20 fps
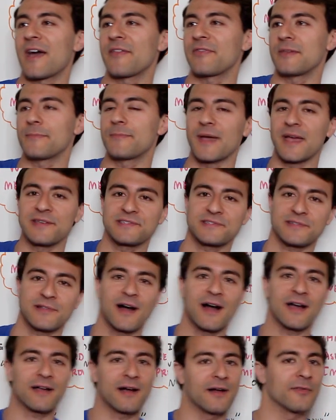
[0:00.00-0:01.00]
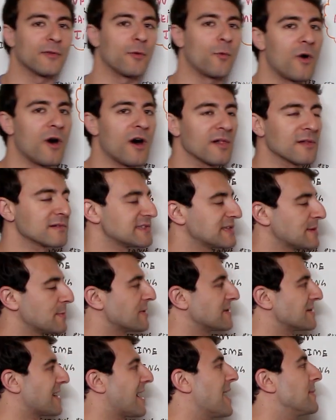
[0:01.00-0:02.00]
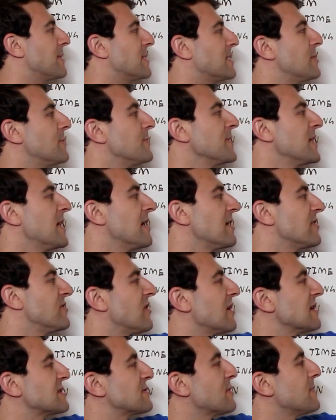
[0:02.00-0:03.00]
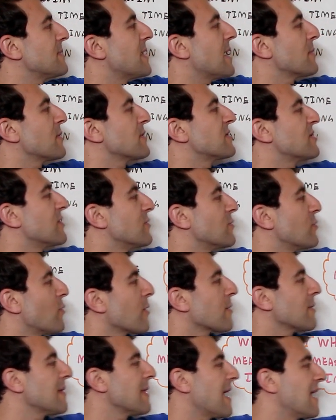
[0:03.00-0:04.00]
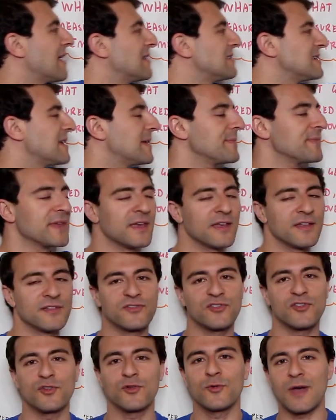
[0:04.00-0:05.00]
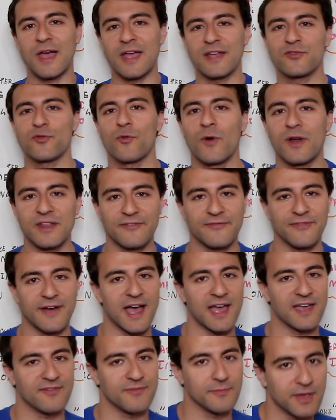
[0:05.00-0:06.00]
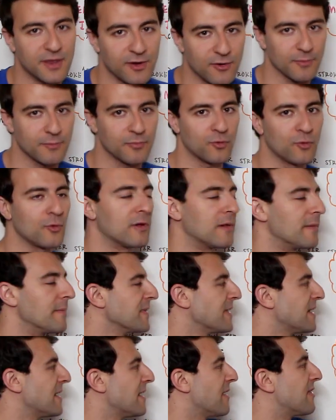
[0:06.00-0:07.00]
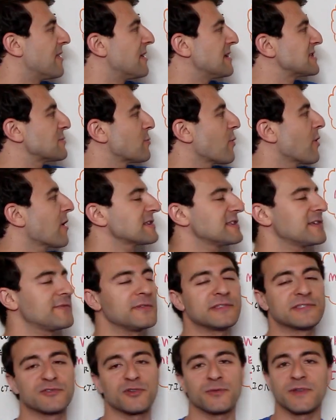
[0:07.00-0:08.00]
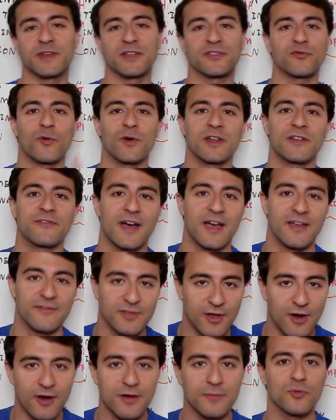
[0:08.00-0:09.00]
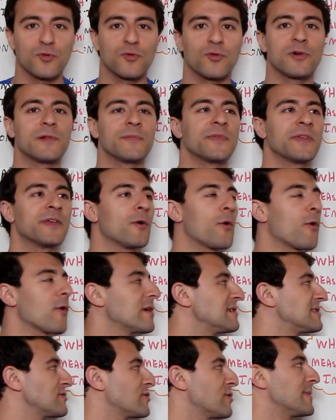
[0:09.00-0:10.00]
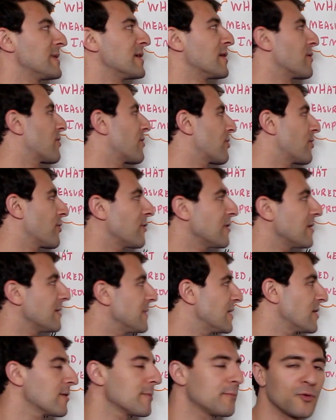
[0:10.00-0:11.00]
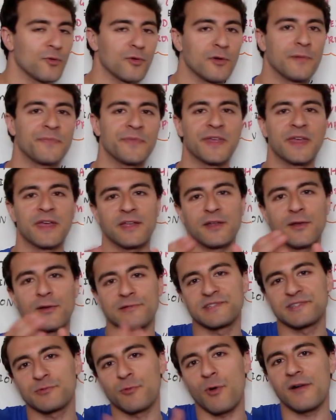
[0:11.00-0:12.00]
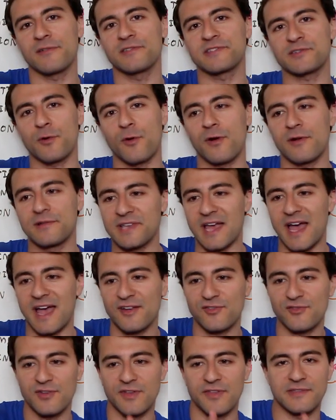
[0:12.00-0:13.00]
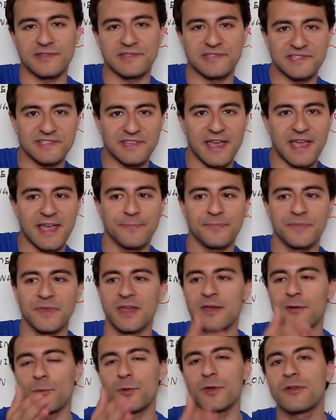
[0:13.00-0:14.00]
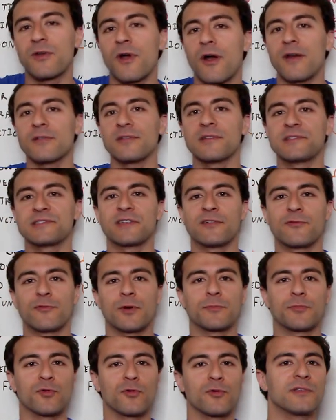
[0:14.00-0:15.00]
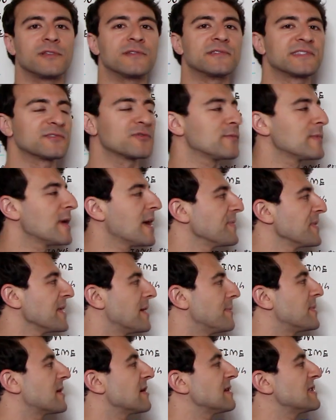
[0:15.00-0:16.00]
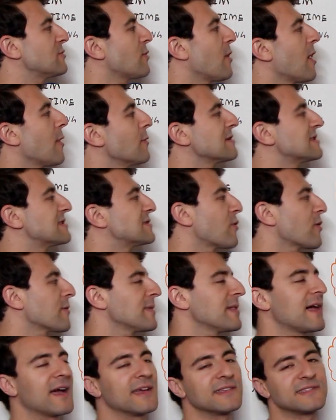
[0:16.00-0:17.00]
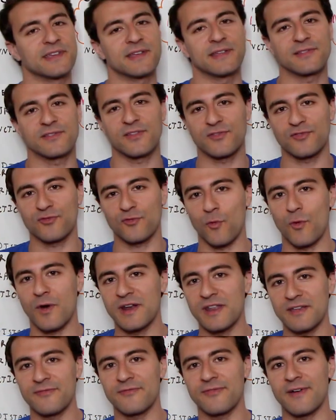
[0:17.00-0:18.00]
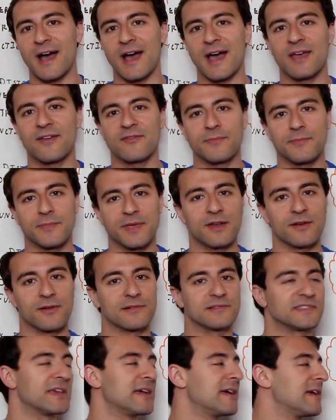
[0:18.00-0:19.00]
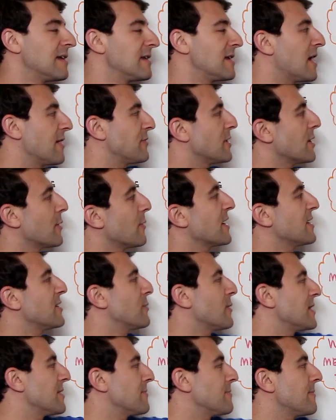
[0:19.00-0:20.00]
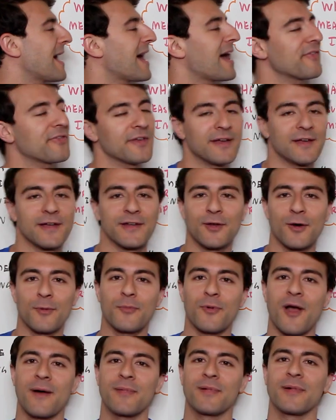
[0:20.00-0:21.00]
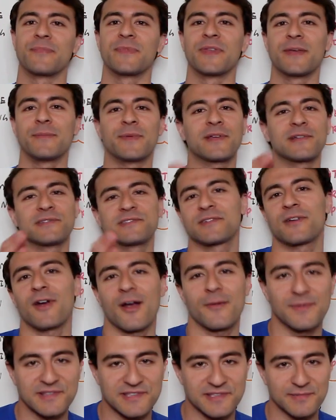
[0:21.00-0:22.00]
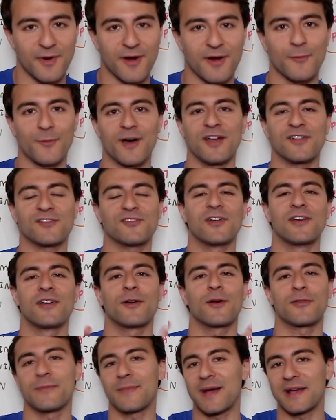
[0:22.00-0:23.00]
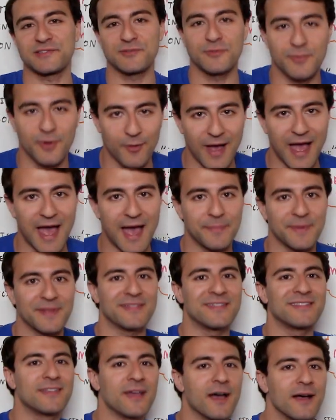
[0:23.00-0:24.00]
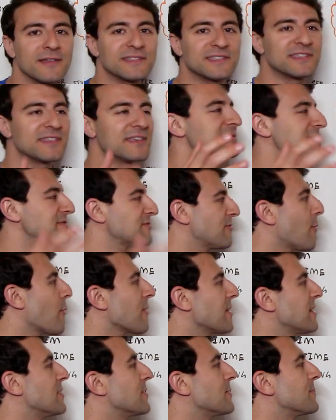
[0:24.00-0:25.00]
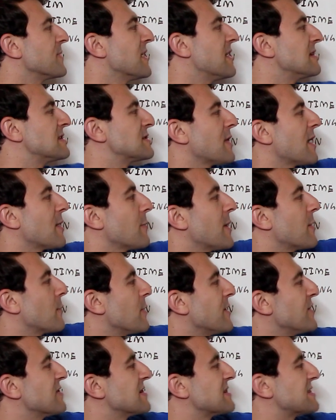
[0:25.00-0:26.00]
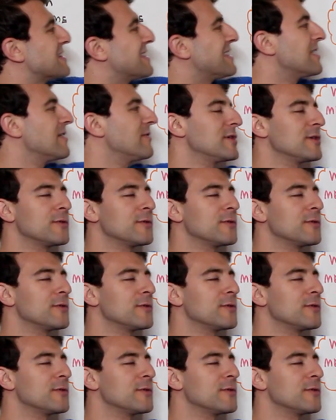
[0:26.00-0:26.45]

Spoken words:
at the pace clock on the wall or someone timing you, just remember to normalize it to a 25 meter pool. This works if you swim in a 25 yard pool or you swim in a 30 meter pool. Your SWOLF score is actually the same regardless of what pool you swim at because you always normalize it to 25 meters. Now, if you don't wanna do any math, no problem, because the Garmin smartwatch or the MySwimPro app does this for you. So that way we just give